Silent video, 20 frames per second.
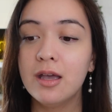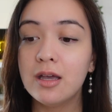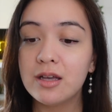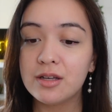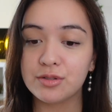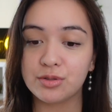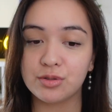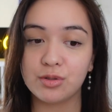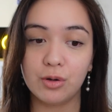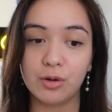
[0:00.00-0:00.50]

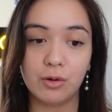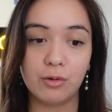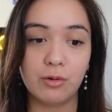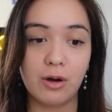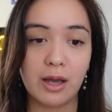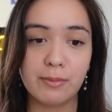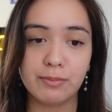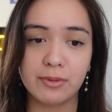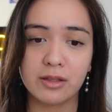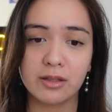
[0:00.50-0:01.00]
so
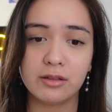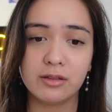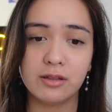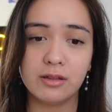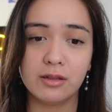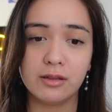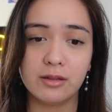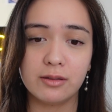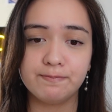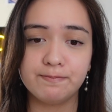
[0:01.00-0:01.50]
I'm not
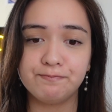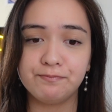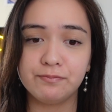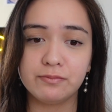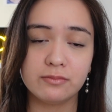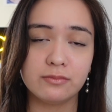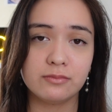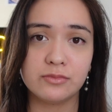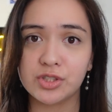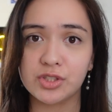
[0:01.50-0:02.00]
gonna
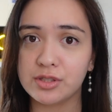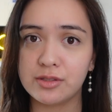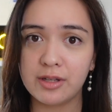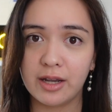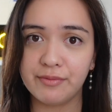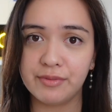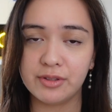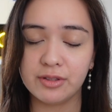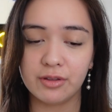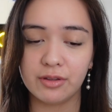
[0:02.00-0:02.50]
just
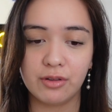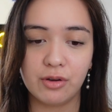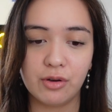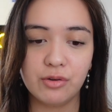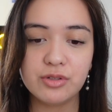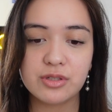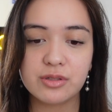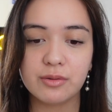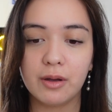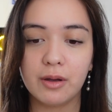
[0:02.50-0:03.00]
dive into
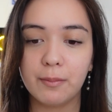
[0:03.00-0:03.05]
those,